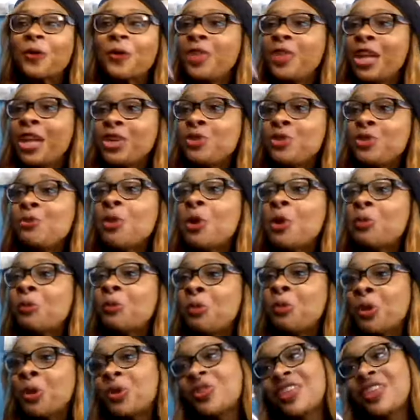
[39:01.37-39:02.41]
that you are
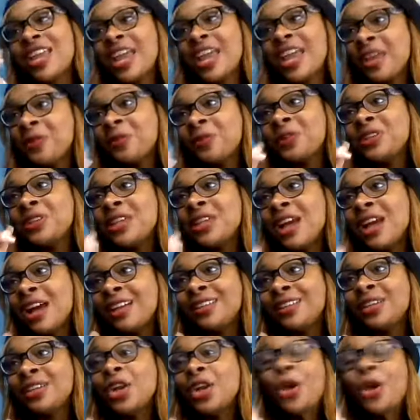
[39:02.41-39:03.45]
worth every dollar,